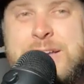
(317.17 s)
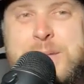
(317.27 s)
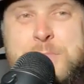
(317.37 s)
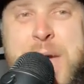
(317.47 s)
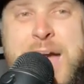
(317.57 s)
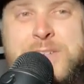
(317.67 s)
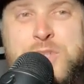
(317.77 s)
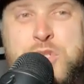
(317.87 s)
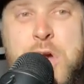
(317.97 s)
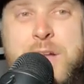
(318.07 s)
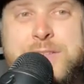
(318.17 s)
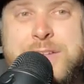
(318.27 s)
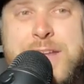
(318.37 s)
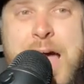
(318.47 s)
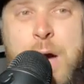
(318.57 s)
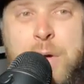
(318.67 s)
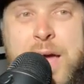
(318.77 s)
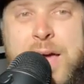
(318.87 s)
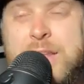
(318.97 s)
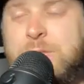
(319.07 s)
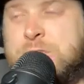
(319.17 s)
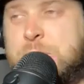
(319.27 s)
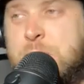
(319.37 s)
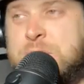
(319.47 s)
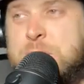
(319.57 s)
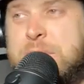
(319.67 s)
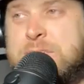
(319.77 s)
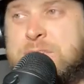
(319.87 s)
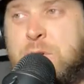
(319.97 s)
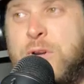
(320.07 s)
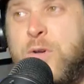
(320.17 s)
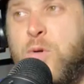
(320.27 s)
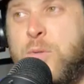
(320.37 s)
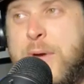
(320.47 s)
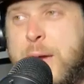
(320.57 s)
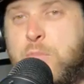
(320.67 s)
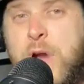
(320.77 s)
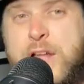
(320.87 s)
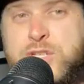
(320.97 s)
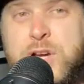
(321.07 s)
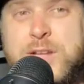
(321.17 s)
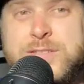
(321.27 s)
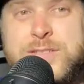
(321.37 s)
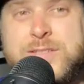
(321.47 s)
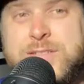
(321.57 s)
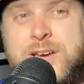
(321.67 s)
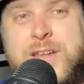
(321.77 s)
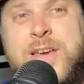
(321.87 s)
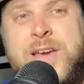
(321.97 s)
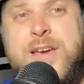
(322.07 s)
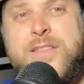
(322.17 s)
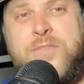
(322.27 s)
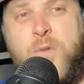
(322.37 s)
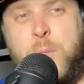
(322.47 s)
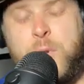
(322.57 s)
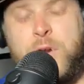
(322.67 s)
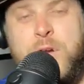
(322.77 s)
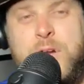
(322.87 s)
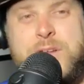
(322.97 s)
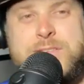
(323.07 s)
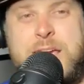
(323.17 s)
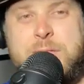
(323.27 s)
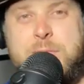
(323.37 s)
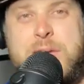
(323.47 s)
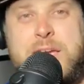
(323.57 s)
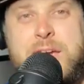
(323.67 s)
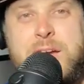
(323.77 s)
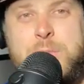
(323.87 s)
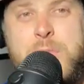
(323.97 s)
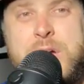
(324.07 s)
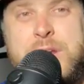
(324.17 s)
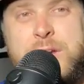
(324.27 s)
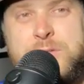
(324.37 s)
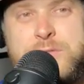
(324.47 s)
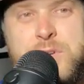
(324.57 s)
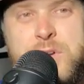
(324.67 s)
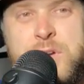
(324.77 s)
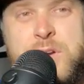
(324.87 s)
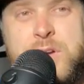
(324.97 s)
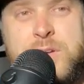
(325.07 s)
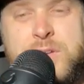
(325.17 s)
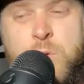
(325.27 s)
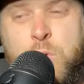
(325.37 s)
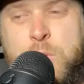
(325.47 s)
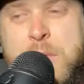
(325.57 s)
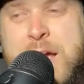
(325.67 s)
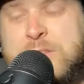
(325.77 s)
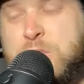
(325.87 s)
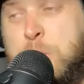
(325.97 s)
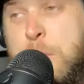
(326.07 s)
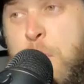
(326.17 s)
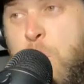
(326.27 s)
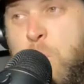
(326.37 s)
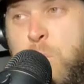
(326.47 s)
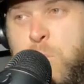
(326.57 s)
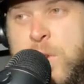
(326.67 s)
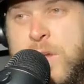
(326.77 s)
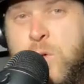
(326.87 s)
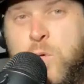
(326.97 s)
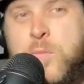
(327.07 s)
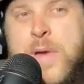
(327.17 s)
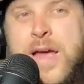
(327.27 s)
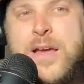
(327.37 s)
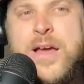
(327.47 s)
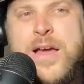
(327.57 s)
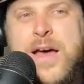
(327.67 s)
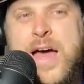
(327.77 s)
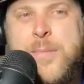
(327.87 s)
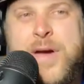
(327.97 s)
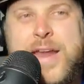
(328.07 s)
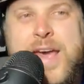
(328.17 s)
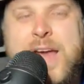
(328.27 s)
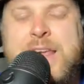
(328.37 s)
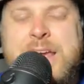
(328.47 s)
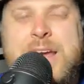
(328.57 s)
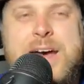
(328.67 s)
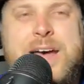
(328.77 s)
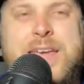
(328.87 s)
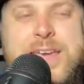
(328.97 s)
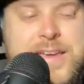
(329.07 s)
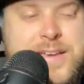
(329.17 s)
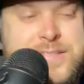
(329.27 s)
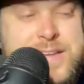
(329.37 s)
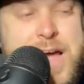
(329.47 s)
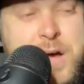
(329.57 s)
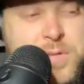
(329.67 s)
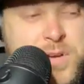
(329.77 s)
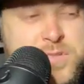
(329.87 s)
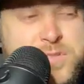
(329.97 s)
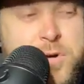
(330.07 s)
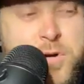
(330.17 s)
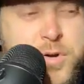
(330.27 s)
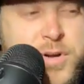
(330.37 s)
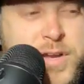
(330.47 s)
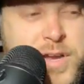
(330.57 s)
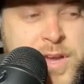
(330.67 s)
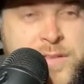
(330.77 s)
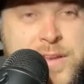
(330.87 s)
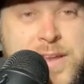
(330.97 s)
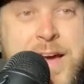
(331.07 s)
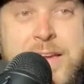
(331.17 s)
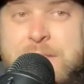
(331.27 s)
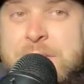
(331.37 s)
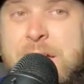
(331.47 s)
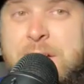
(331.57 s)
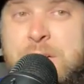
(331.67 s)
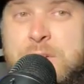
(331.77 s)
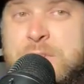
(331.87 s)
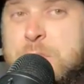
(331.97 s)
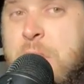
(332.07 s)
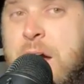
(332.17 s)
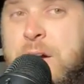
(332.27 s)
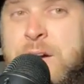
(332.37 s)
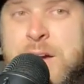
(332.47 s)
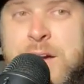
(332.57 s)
Max Johnson now, who's supposed to be the starting quarterback. Brad Johnson's son, the former Tampa Bay Buccaneers quarterback, Super Bowl winning quarterback, I might add. He is now the starter. And then now you have Garrett Nussmeier,